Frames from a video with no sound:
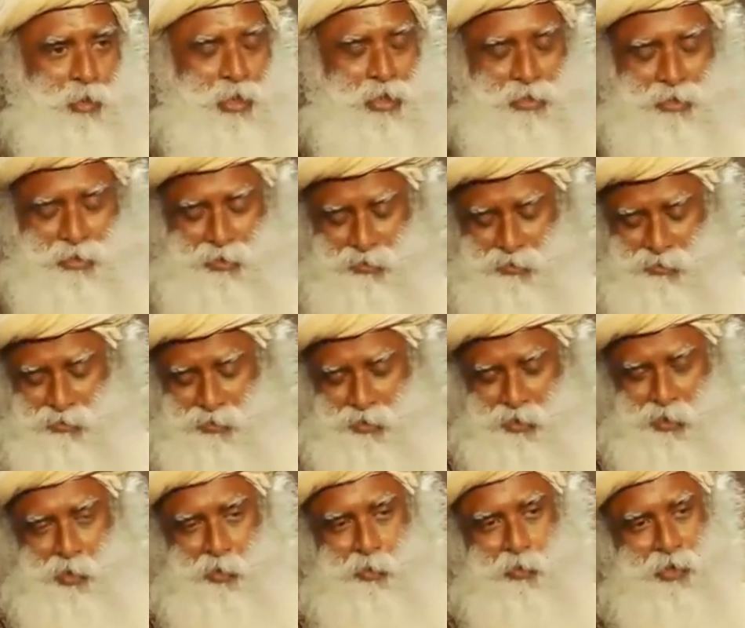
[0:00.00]
vessel
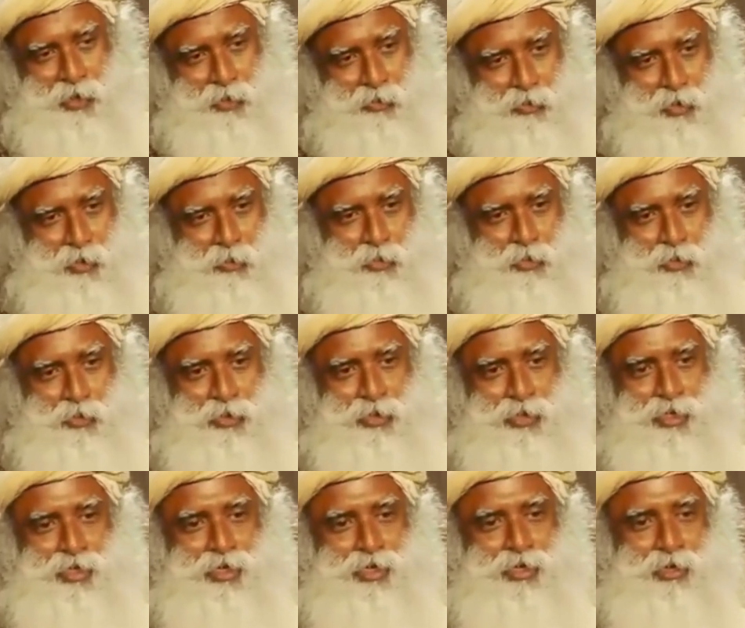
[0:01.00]
with
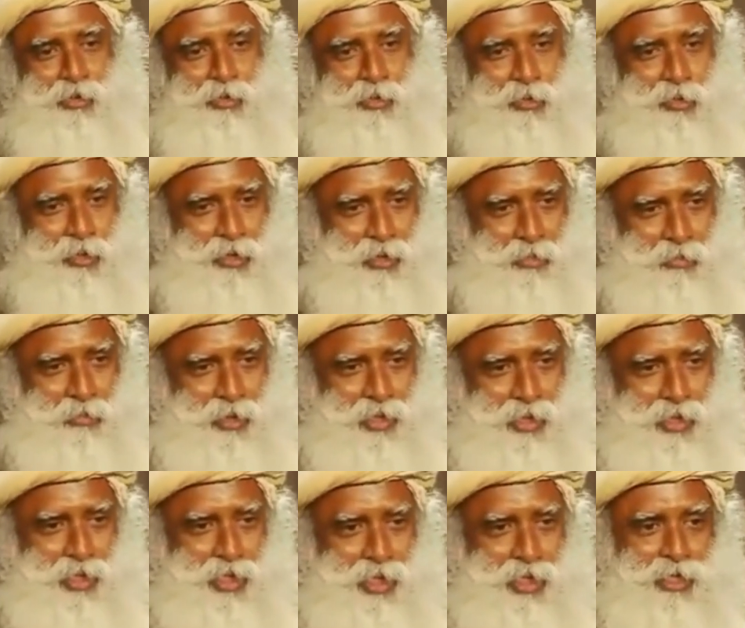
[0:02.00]
vibhuti and kumkum
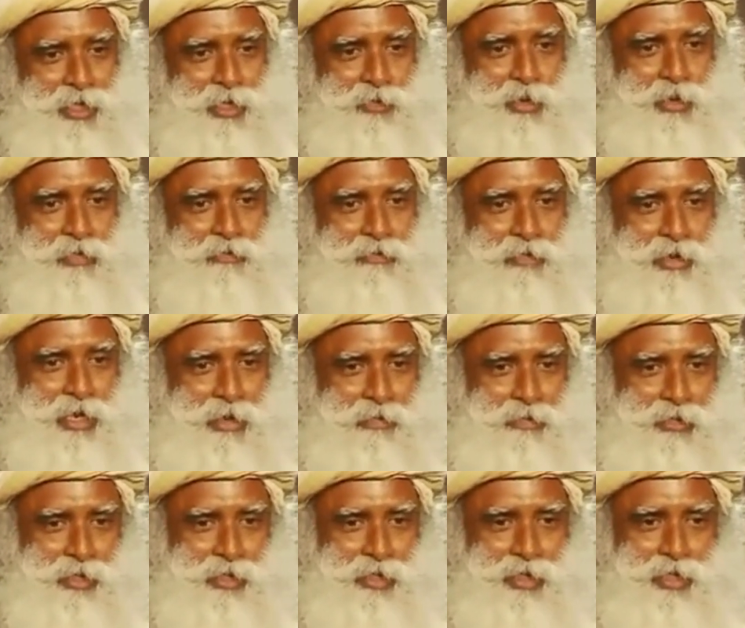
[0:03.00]
on it and one
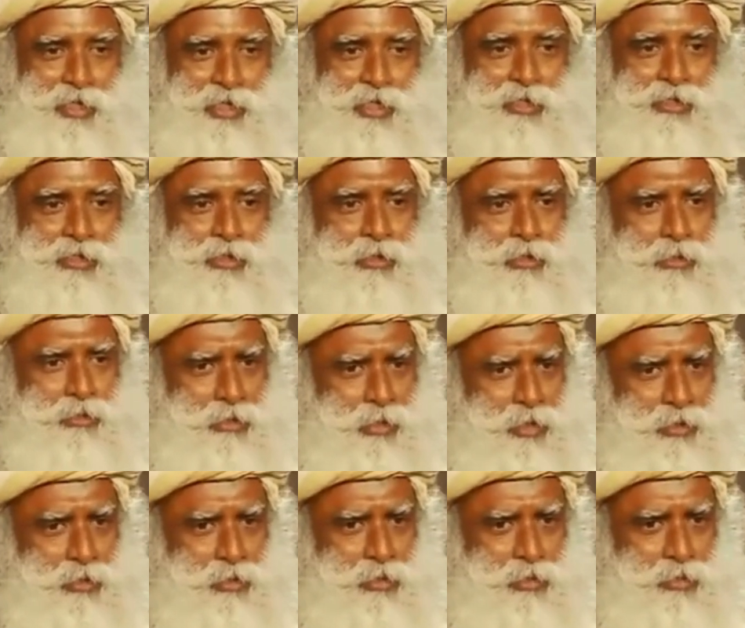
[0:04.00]
flower on it.
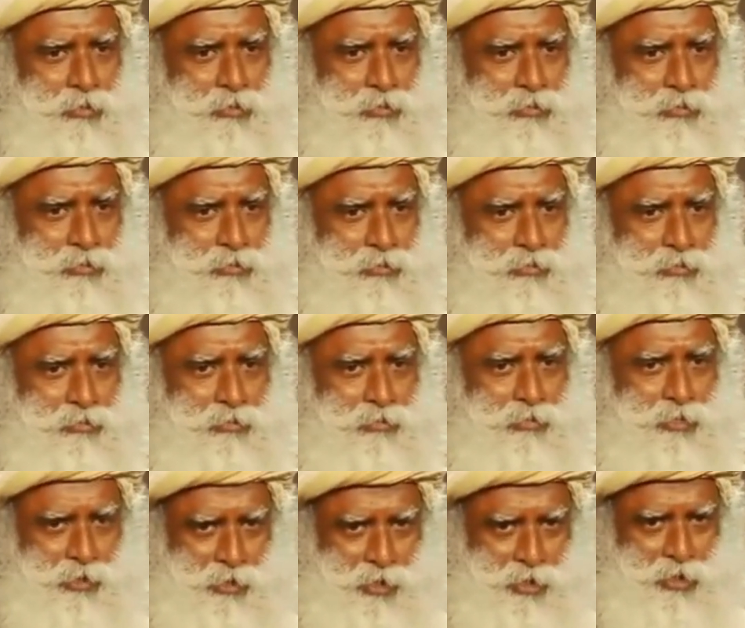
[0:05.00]
Yes or no?
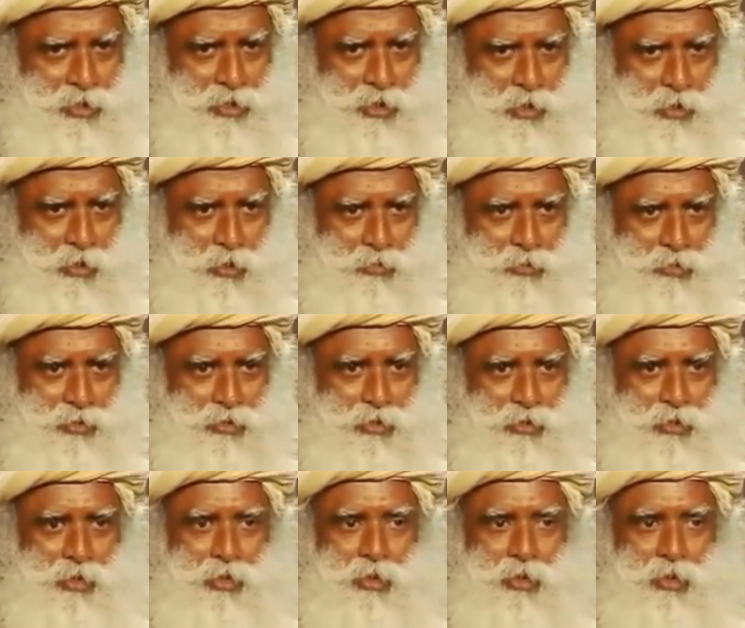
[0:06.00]
Traditional homes?